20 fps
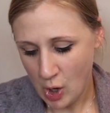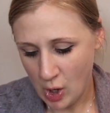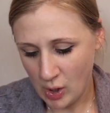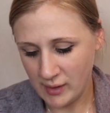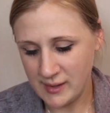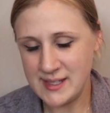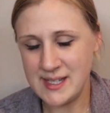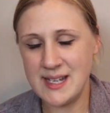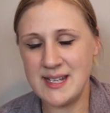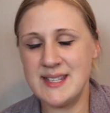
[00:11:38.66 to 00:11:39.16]

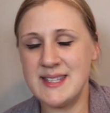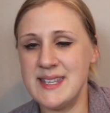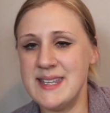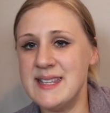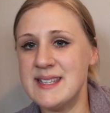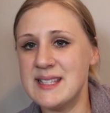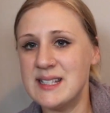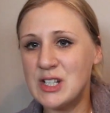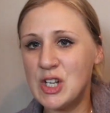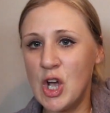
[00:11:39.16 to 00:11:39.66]
holiday
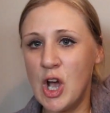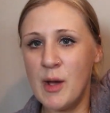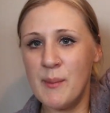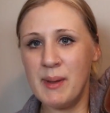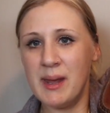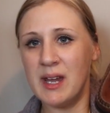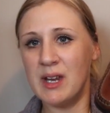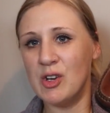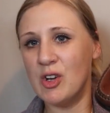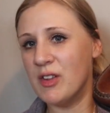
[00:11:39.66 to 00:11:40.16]
season
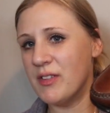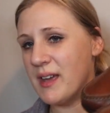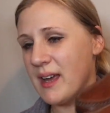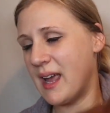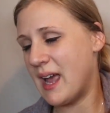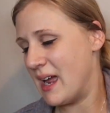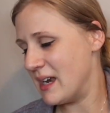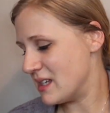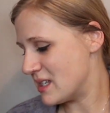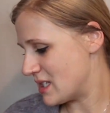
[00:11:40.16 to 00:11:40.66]
coming and all that
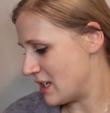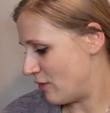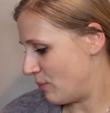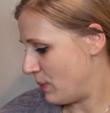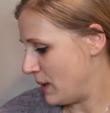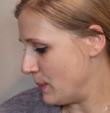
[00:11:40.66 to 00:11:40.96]
kind of stuff.